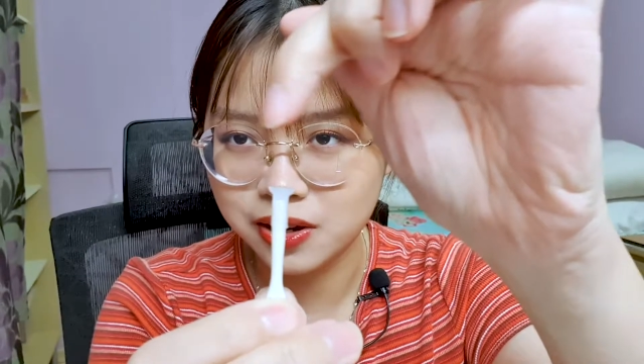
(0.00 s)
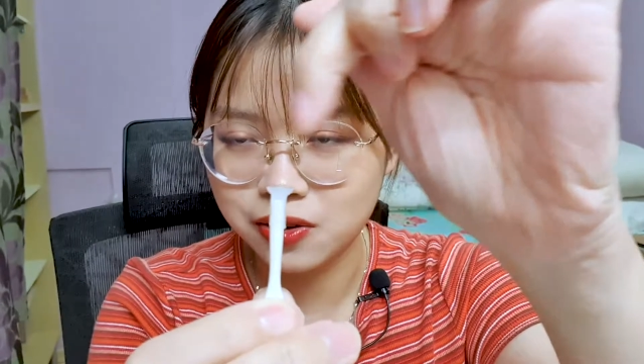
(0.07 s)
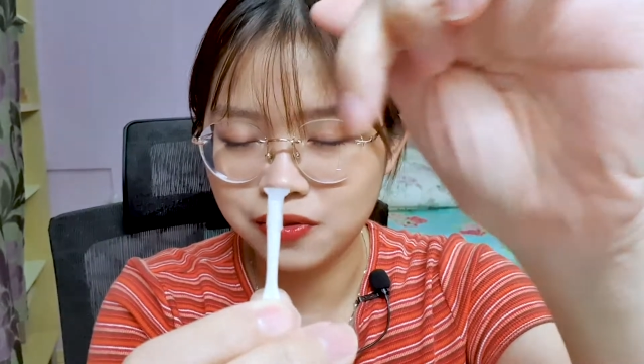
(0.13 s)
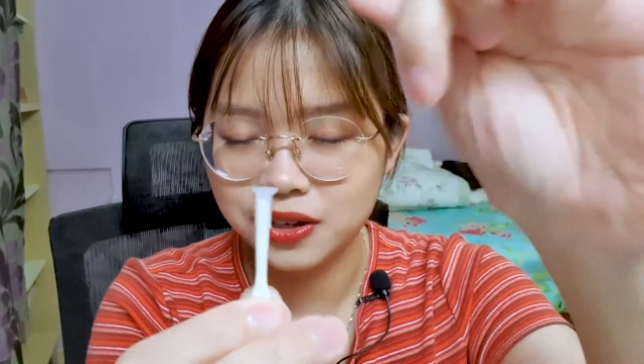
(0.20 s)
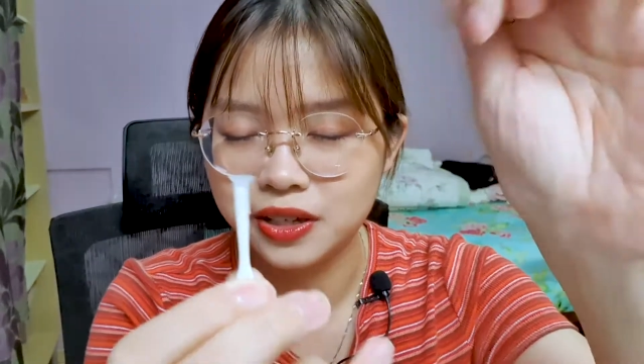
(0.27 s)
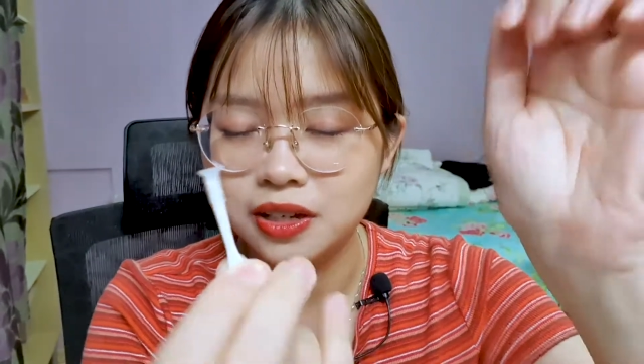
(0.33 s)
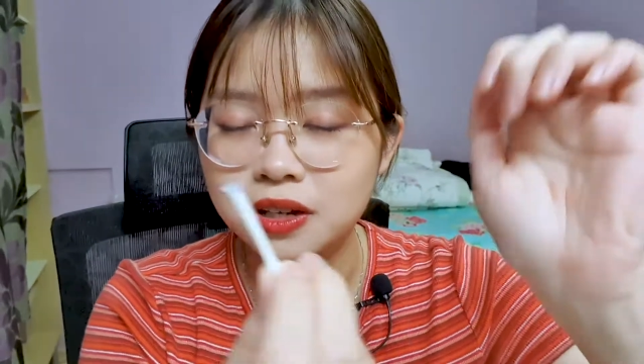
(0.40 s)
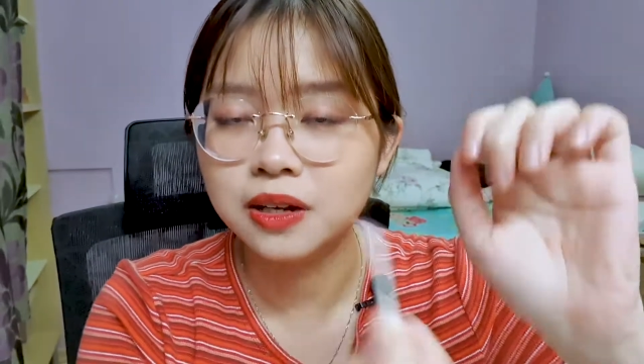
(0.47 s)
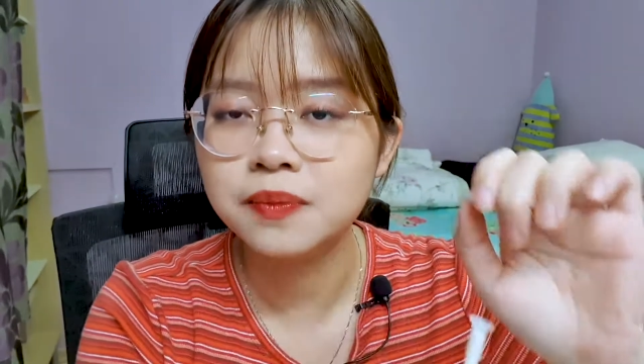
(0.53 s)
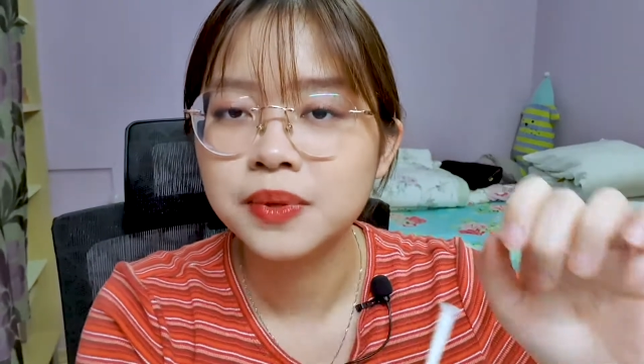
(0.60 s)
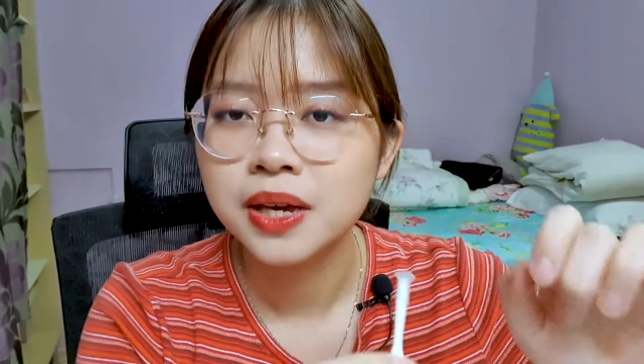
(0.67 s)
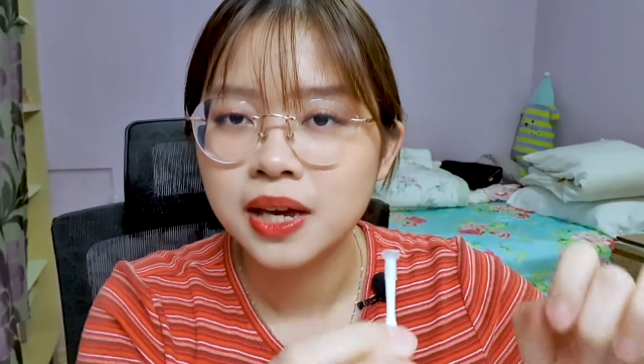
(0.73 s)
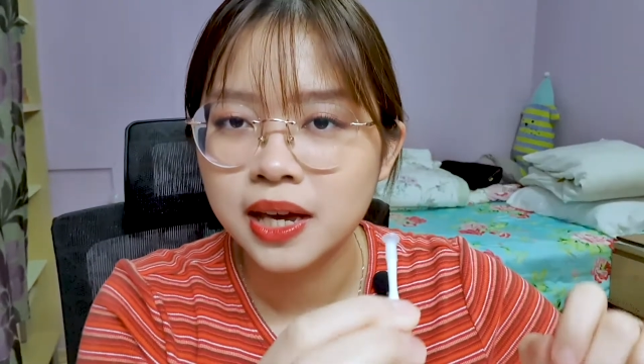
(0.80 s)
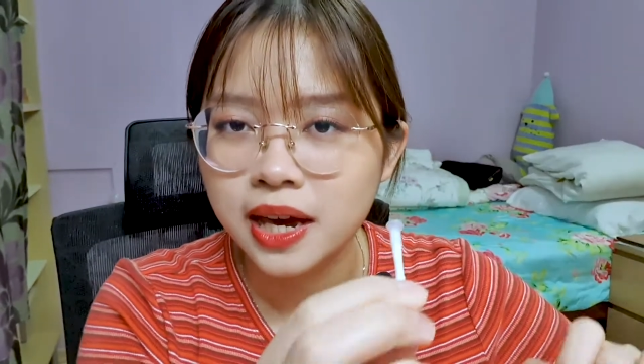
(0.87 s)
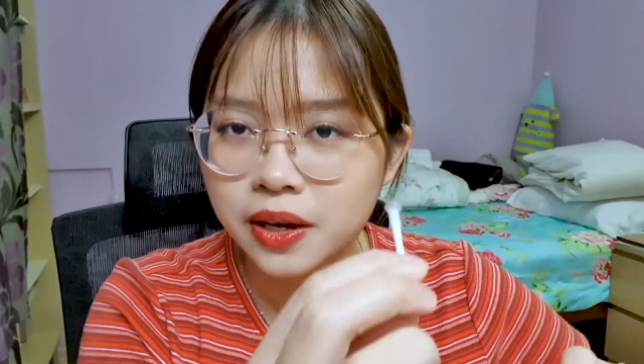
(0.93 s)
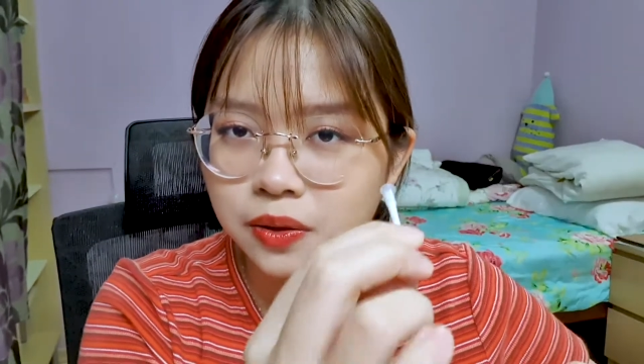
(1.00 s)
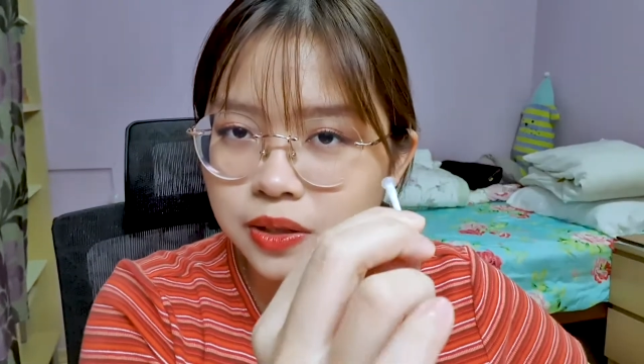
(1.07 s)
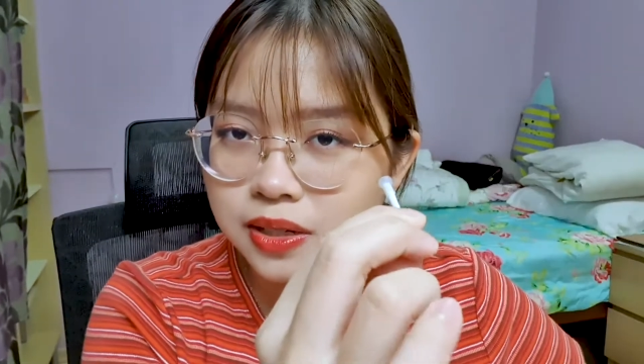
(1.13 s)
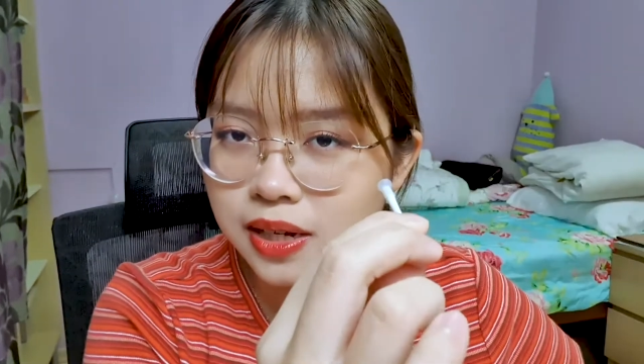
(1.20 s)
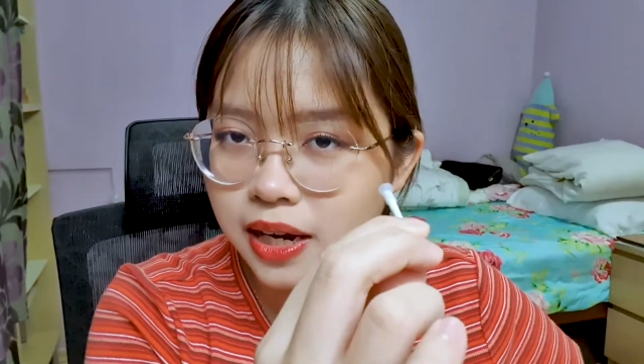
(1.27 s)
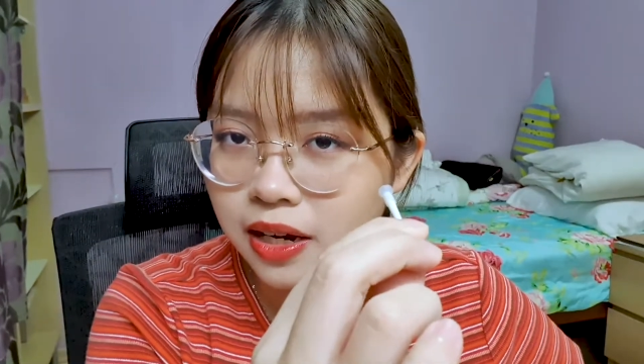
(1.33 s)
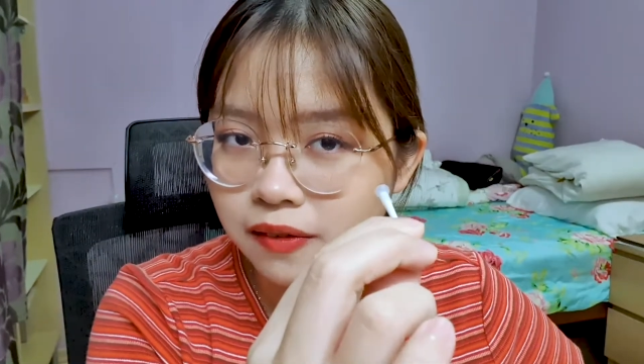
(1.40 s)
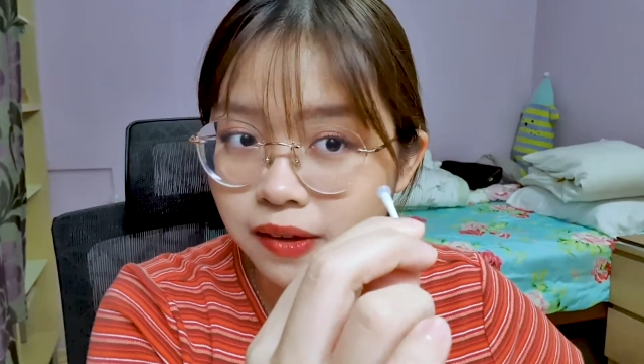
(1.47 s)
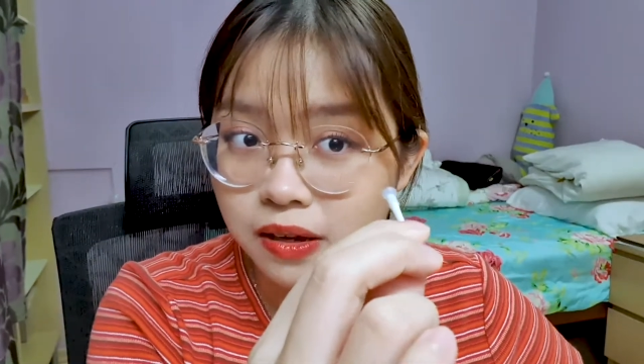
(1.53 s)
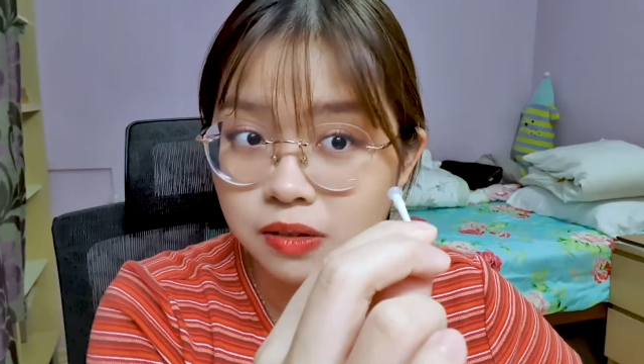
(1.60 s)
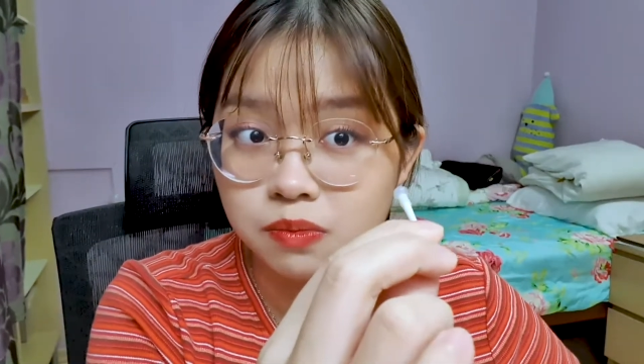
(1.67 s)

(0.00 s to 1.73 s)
over here, and you just kind of like